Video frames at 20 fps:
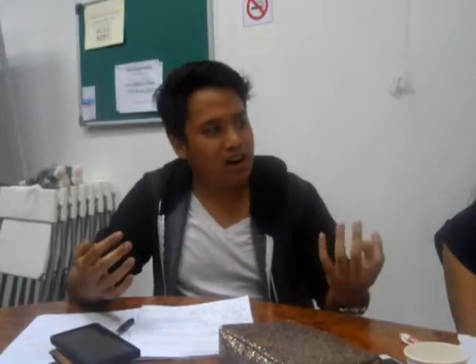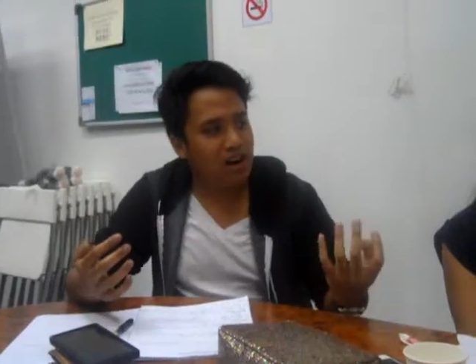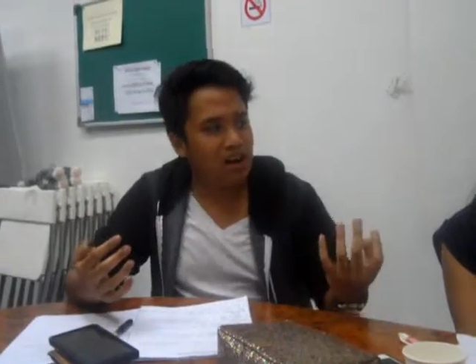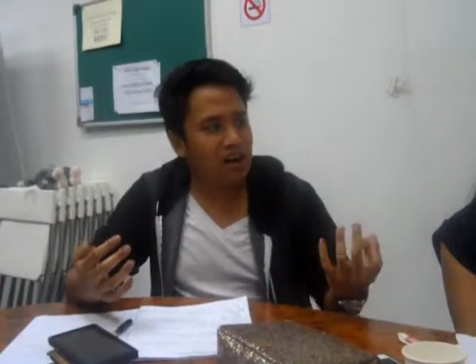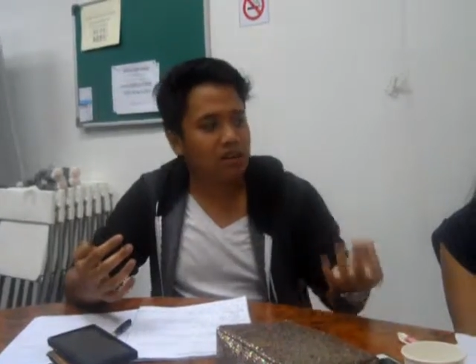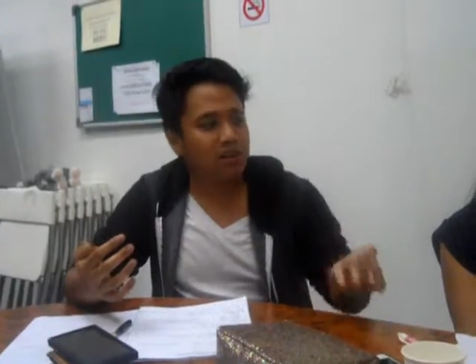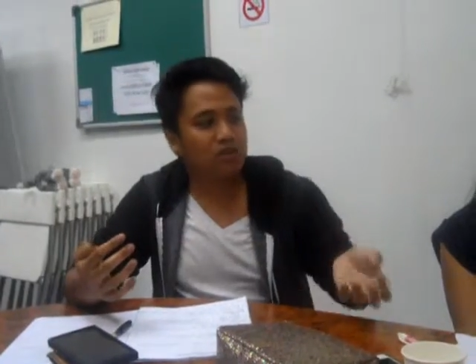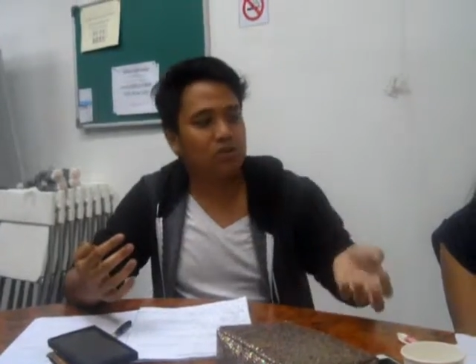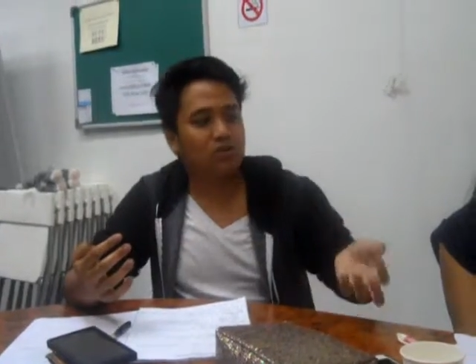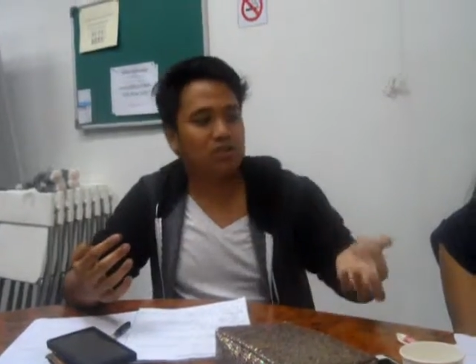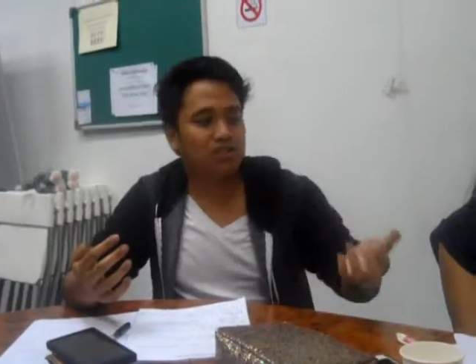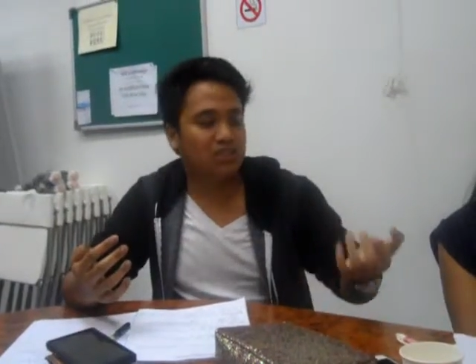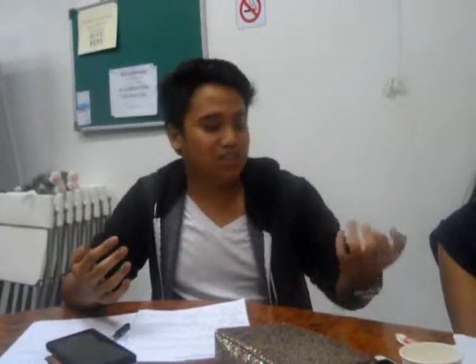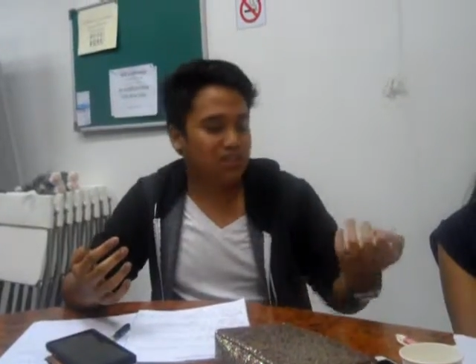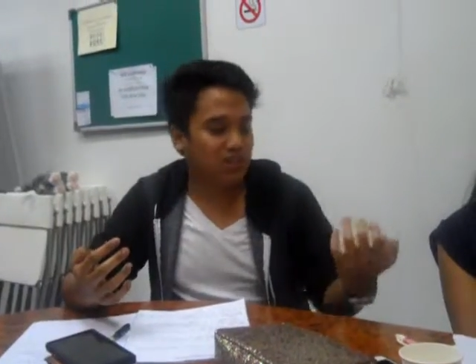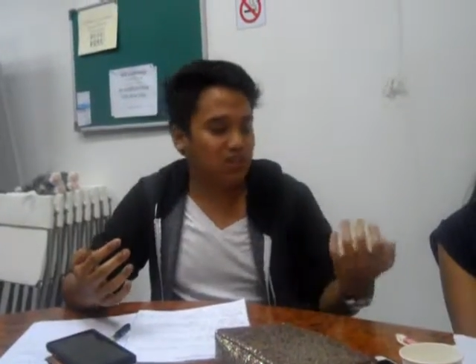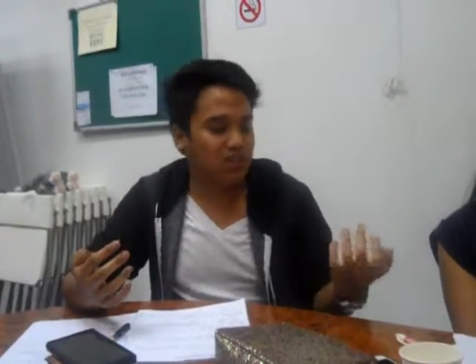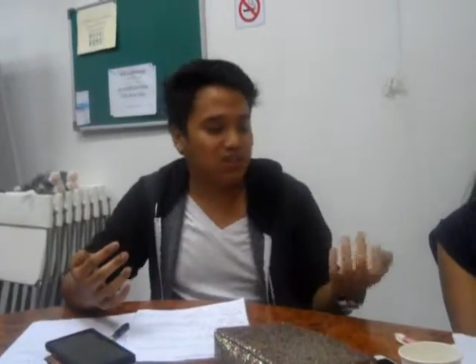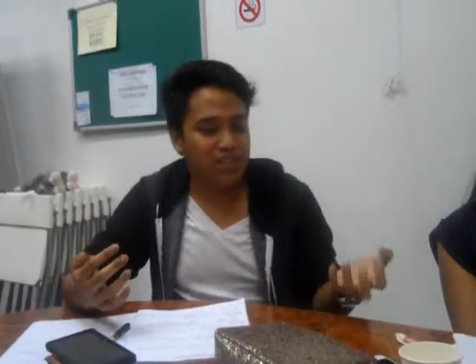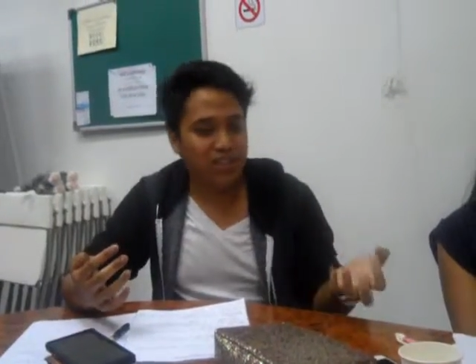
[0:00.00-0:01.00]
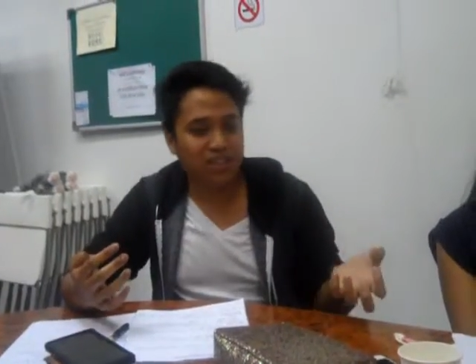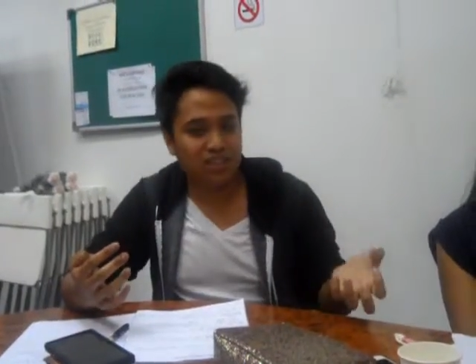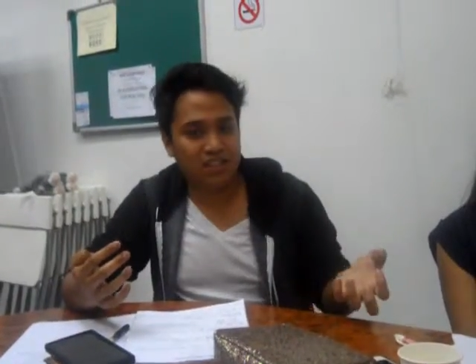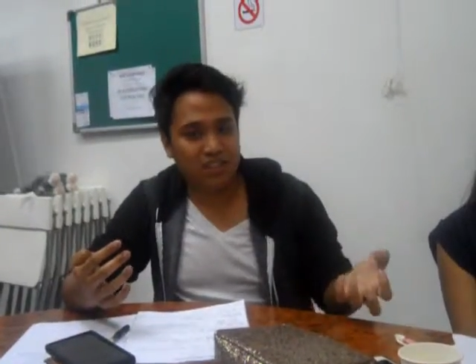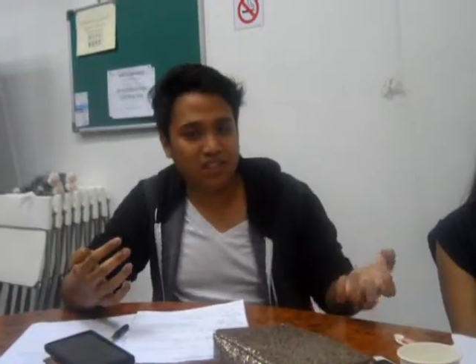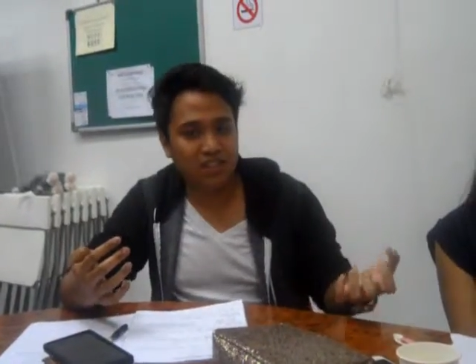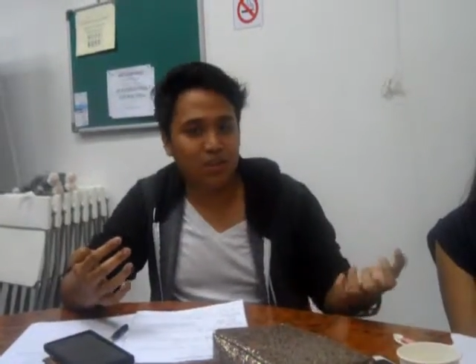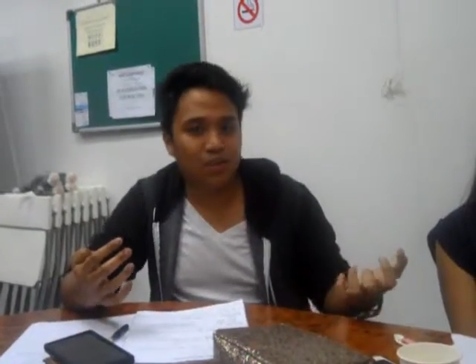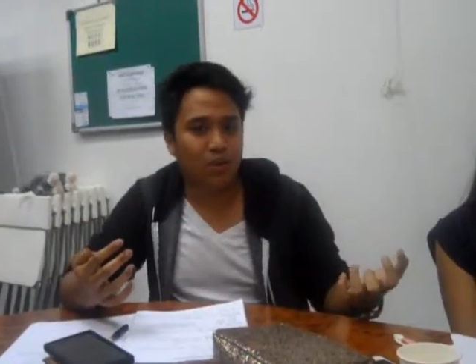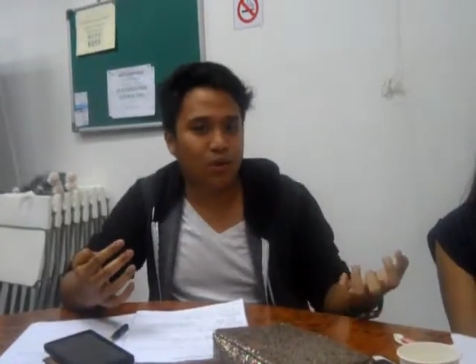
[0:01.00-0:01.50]
far to reach a
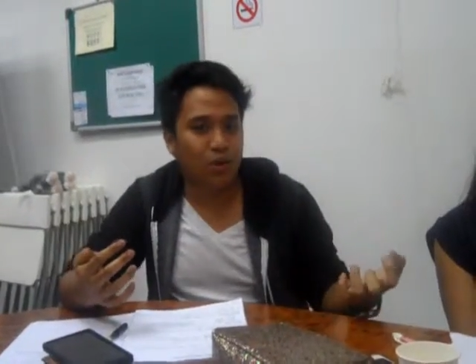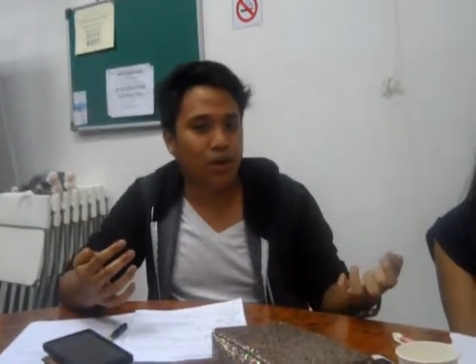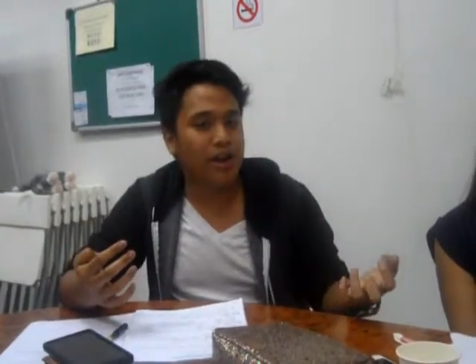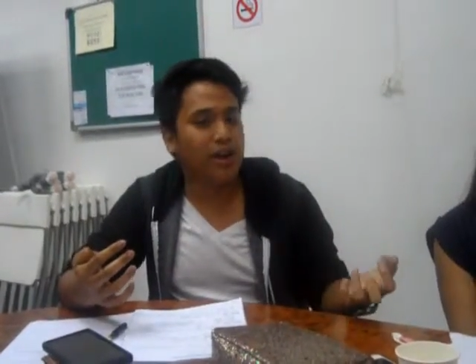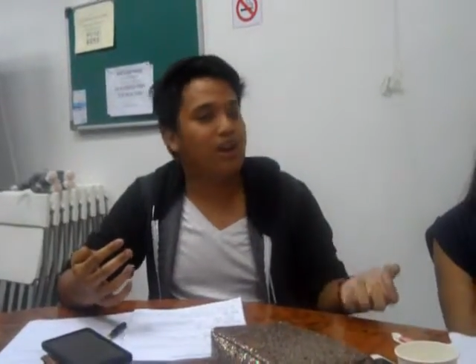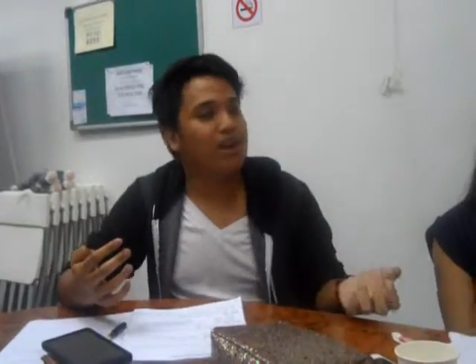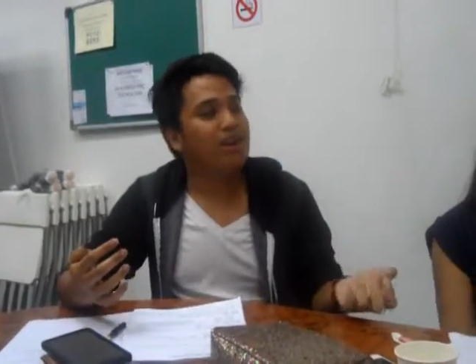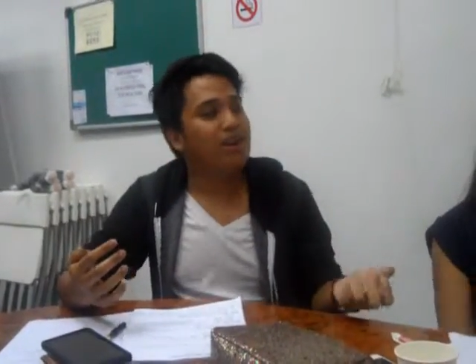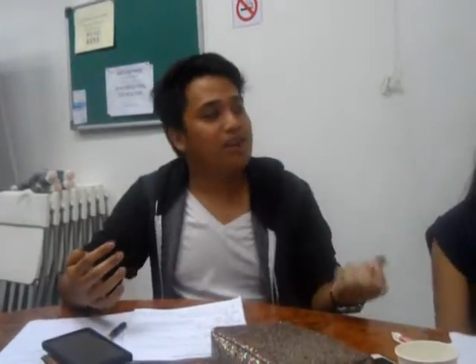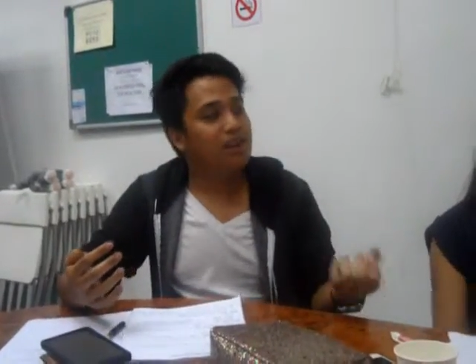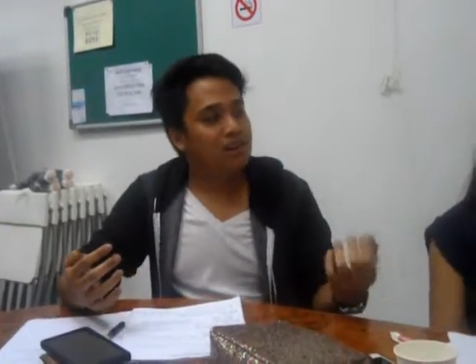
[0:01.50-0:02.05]
certain note.